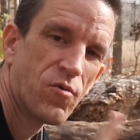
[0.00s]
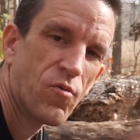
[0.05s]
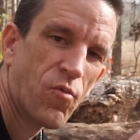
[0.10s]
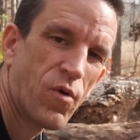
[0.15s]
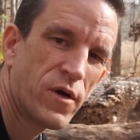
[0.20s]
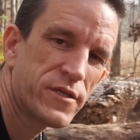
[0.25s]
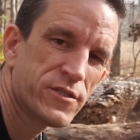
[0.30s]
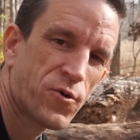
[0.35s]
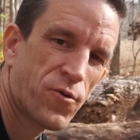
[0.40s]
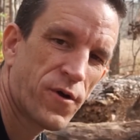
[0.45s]

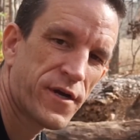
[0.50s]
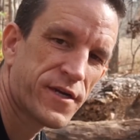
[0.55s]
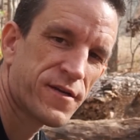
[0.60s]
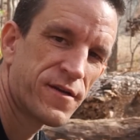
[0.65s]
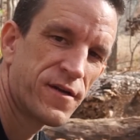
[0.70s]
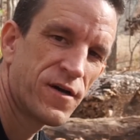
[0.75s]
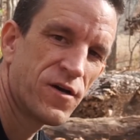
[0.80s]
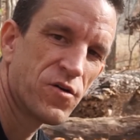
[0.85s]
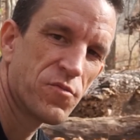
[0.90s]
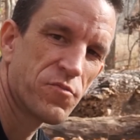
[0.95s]
One quick
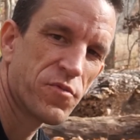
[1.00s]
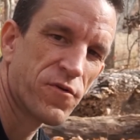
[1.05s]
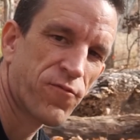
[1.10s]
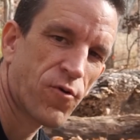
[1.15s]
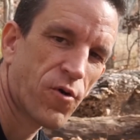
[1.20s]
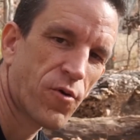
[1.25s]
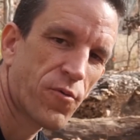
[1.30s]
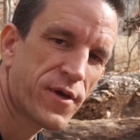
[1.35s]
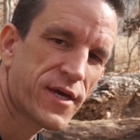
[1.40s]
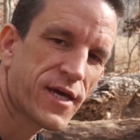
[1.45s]
note
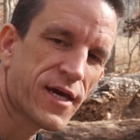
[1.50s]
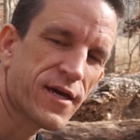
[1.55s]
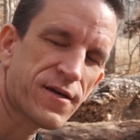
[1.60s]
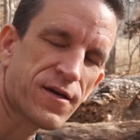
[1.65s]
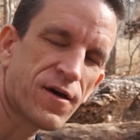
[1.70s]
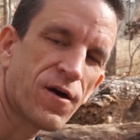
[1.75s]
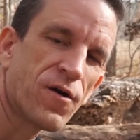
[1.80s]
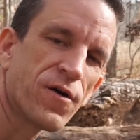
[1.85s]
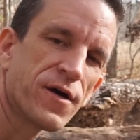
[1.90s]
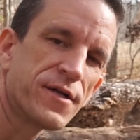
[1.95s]
before we get
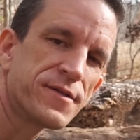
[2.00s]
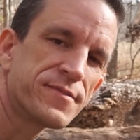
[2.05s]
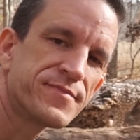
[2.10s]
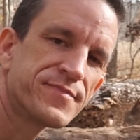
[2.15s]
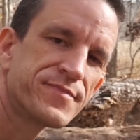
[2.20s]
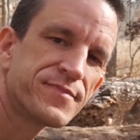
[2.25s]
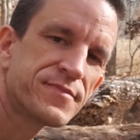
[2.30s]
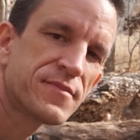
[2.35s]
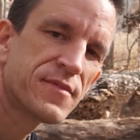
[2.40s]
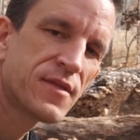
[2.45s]
going.
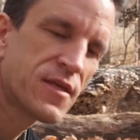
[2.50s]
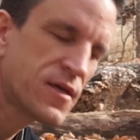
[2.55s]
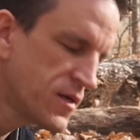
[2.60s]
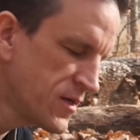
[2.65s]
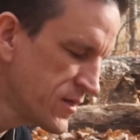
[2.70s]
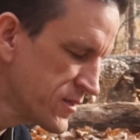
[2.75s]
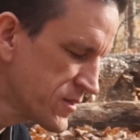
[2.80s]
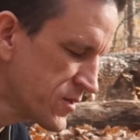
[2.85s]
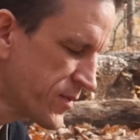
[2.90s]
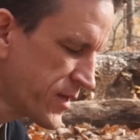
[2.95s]

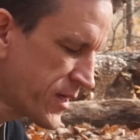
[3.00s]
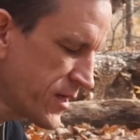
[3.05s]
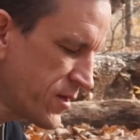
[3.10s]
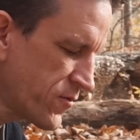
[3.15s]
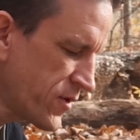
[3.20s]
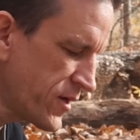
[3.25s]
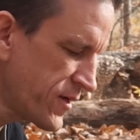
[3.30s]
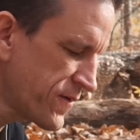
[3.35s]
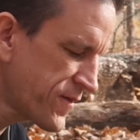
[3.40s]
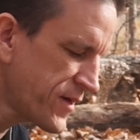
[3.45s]
To
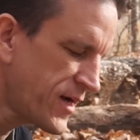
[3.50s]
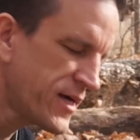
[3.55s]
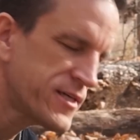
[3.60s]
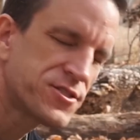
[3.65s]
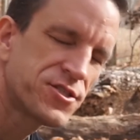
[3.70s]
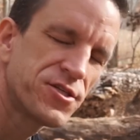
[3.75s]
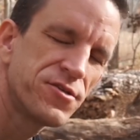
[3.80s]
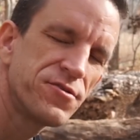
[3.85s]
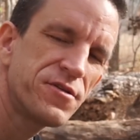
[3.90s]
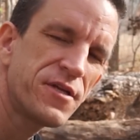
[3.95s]
begin with, I
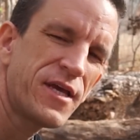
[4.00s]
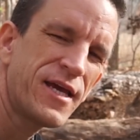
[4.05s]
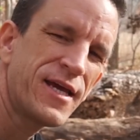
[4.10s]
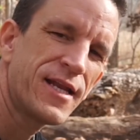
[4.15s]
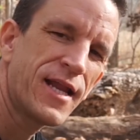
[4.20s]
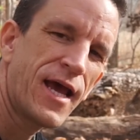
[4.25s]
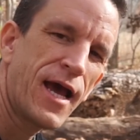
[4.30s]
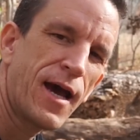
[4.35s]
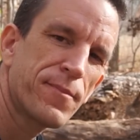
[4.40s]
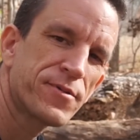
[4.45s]
shoot
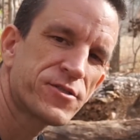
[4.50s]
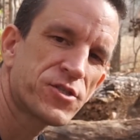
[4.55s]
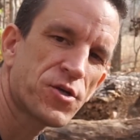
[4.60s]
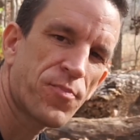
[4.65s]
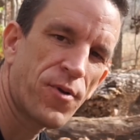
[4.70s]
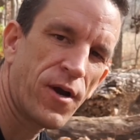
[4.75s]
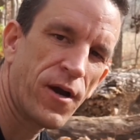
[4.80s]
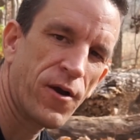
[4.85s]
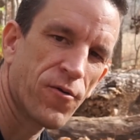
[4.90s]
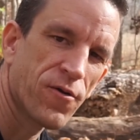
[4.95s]
in aperture
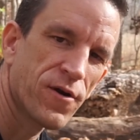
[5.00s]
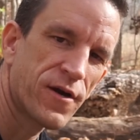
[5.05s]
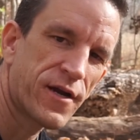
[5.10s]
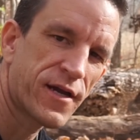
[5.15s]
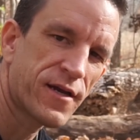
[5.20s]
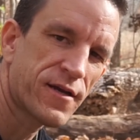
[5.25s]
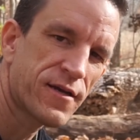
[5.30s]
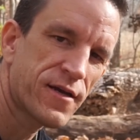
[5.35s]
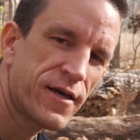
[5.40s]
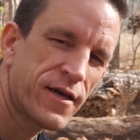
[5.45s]

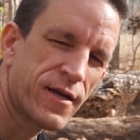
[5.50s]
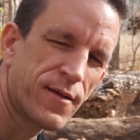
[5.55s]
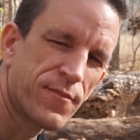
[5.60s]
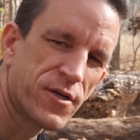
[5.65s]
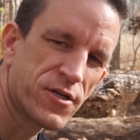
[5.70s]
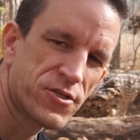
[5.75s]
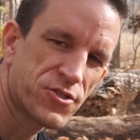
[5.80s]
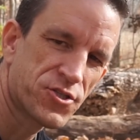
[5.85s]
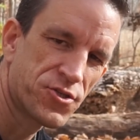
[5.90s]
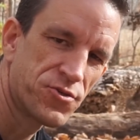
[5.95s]
priority, and I'm
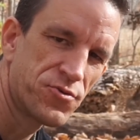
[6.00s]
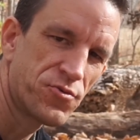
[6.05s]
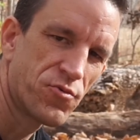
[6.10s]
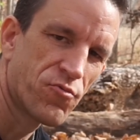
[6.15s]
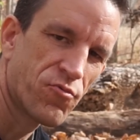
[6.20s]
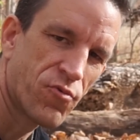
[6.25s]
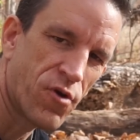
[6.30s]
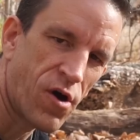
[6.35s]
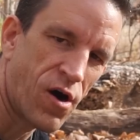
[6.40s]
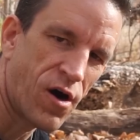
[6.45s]
going to shoot
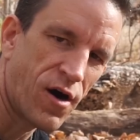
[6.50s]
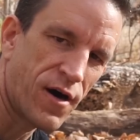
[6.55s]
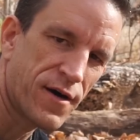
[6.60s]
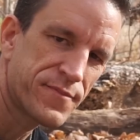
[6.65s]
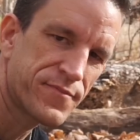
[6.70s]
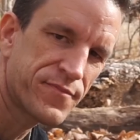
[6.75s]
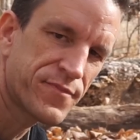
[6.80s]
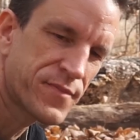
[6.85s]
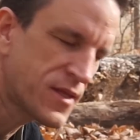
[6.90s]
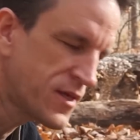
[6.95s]
raw.
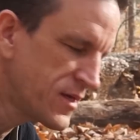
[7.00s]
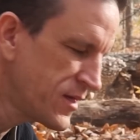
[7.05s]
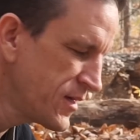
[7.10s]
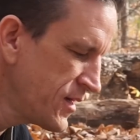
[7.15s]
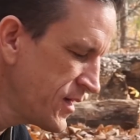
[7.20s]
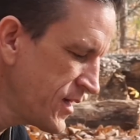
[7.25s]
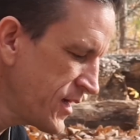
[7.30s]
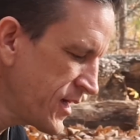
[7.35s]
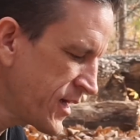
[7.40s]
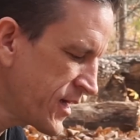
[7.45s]

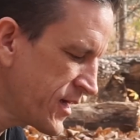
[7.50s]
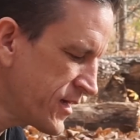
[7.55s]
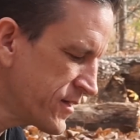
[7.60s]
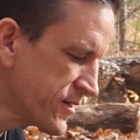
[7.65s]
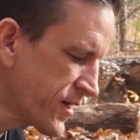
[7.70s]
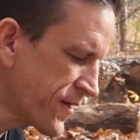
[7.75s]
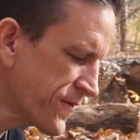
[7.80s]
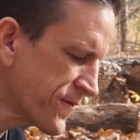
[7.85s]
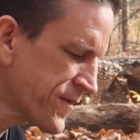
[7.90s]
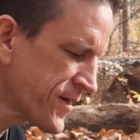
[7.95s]

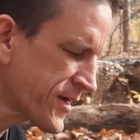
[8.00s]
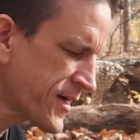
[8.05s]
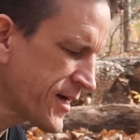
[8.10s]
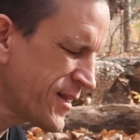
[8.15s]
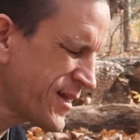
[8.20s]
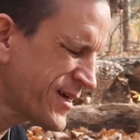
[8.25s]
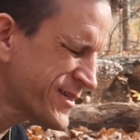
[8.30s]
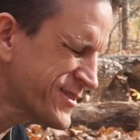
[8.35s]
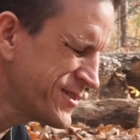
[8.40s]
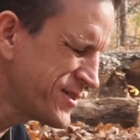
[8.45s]
And the other thing
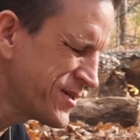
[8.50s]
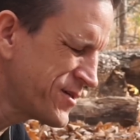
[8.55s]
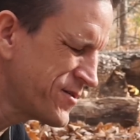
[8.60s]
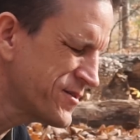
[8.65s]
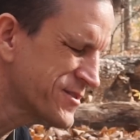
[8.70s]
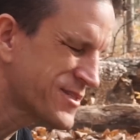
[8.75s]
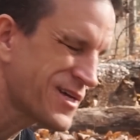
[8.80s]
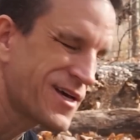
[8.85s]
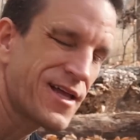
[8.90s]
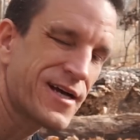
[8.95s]
I like to
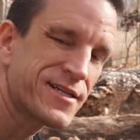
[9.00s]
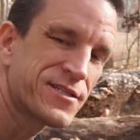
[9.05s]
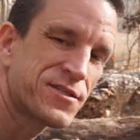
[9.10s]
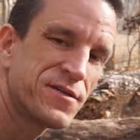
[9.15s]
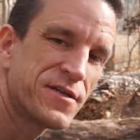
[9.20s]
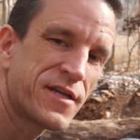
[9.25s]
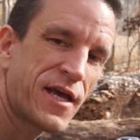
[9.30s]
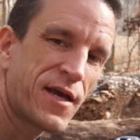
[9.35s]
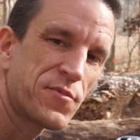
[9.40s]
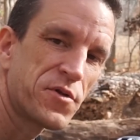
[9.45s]
do is I like
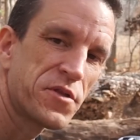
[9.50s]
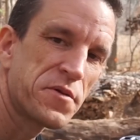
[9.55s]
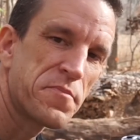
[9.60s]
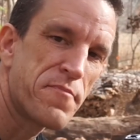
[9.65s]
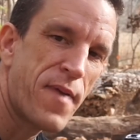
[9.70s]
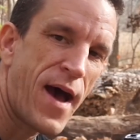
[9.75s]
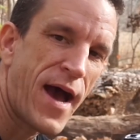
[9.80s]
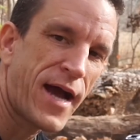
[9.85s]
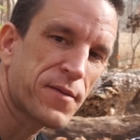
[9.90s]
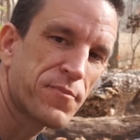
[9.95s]
to enable the
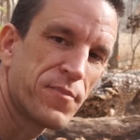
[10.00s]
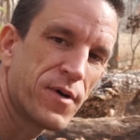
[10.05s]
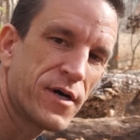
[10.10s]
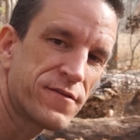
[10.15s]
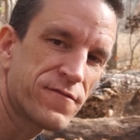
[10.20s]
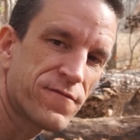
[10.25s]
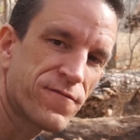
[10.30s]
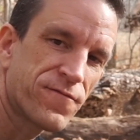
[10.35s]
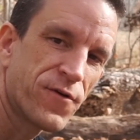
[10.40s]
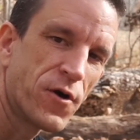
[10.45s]
back
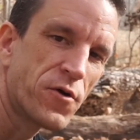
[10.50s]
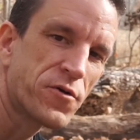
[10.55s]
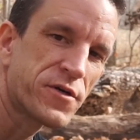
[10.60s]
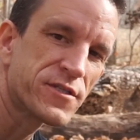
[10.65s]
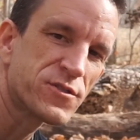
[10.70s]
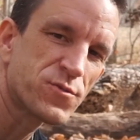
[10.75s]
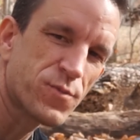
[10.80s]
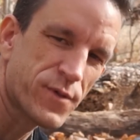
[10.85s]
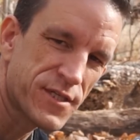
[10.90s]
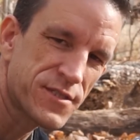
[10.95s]
button
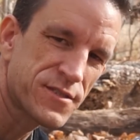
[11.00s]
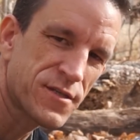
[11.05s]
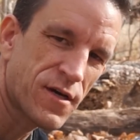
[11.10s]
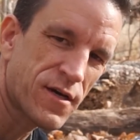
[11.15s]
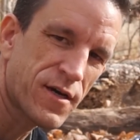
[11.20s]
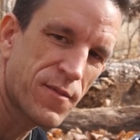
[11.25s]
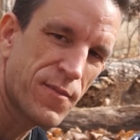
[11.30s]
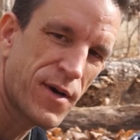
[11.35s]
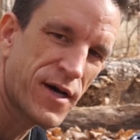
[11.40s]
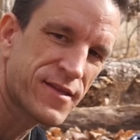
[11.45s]
focus. We can
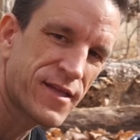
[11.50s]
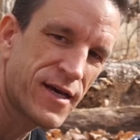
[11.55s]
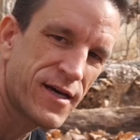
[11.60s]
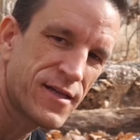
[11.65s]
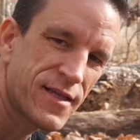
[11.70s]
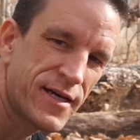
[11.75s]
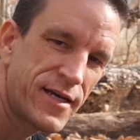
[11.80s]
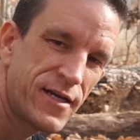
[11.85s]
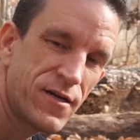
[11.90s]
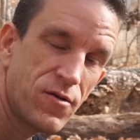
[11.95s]
talk about
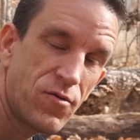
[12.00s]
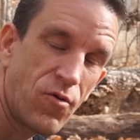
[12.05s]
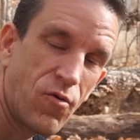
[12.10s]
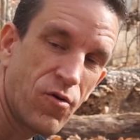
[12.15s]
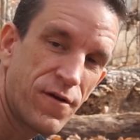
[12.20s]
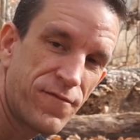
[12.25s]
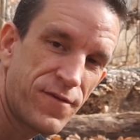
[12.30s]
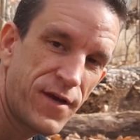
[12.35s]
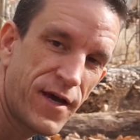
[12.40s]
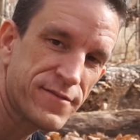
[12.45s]
that later,
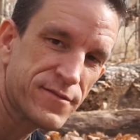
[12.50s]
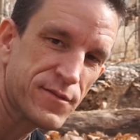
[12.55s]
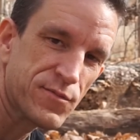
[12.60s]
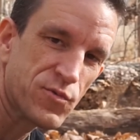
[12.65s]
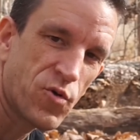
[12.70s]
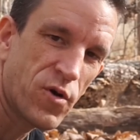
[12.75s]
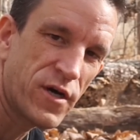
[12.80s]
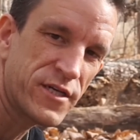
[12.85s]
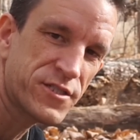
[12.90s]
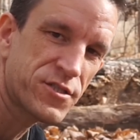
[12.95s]
or if you have
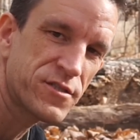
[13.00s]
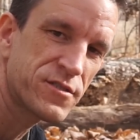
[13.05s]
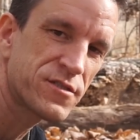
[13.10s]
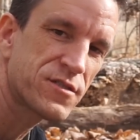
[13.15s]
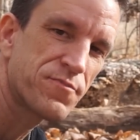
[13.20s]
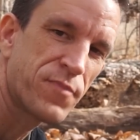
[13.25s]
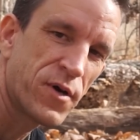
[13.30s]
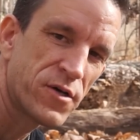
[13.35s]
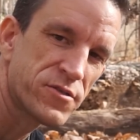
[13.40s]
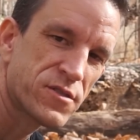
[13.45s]
some
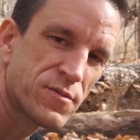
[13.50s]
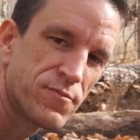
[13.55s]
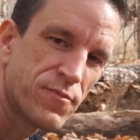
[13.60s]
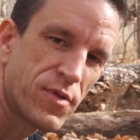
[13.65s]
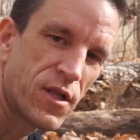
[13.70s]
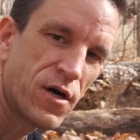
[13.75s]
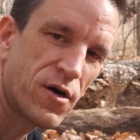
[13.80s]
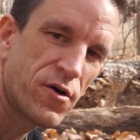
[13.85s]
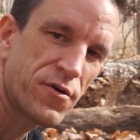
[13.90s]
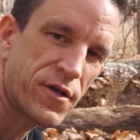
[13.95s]
questions, post them
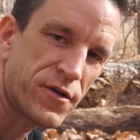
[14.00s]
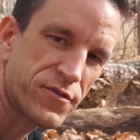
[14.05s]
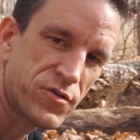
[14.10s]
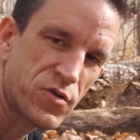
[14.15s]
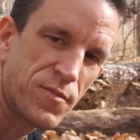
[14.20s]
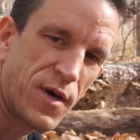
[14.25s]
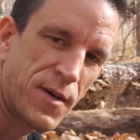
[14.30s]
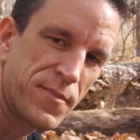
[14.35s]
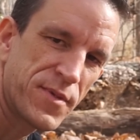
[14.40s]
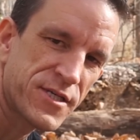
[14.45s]
below and I'll
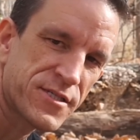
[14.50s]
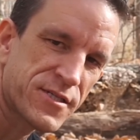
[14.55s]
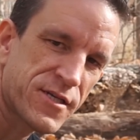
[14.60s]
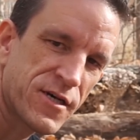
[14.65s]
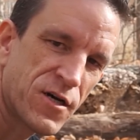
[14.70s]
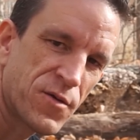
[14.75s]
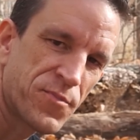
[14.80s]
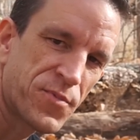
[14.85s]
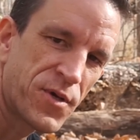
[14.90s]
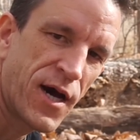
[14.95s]
do my best to
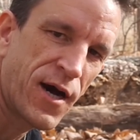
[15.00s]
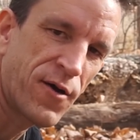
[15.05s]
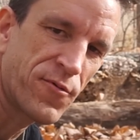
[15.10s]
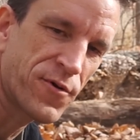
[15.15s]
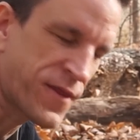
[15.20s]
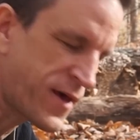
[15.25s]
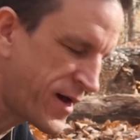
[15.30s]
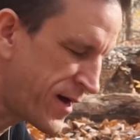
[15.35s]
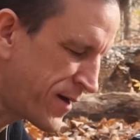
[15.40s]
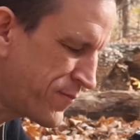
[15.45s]
help you out
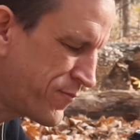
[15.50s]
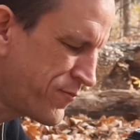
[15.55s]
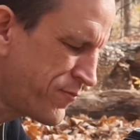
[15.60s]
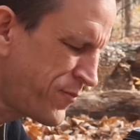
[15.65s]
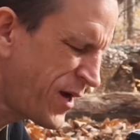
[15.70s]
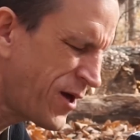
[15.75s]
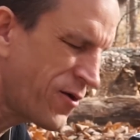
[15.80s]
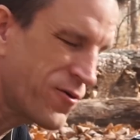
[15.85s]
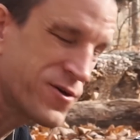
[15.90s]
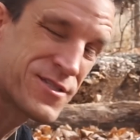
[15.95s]
with that.
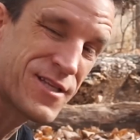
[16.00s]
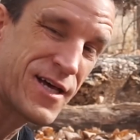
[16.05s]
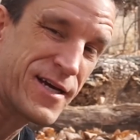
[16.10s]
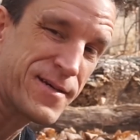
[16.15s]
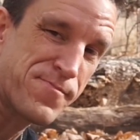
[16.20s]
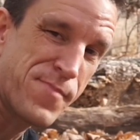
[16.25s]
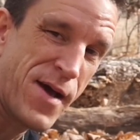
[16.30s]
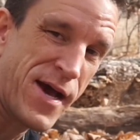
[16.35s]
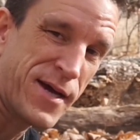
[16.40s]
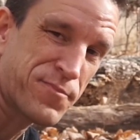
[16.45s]
But I always
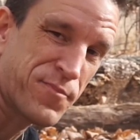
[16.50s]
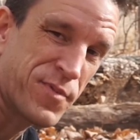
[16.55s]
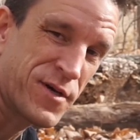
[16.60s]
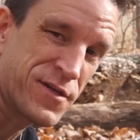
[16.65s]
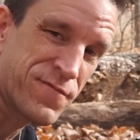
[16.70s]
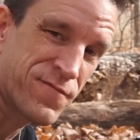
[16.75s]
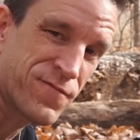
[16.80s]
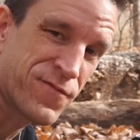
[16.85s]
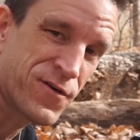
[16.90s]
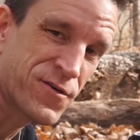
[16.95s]
like back
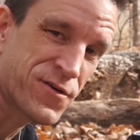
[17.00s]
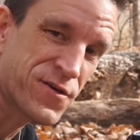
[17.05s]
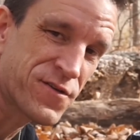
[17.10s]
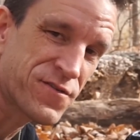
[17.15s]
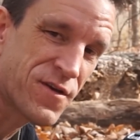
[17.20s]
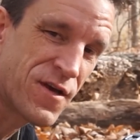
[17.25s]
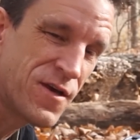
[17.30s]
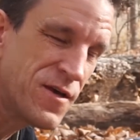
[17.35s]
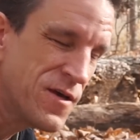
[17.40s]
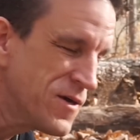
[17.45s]
button
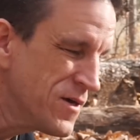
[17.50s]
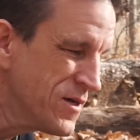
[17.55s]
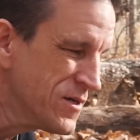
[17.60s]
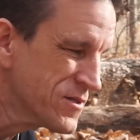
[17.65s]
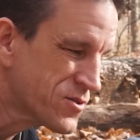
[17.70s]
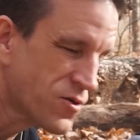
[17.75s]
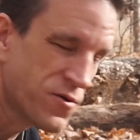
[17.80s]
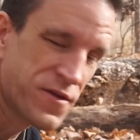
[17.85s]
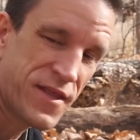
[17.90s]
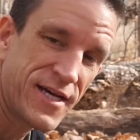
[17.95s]
focus.
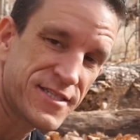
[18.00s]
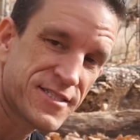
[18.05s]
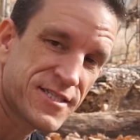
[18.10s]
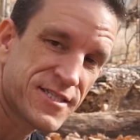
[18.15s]
So with that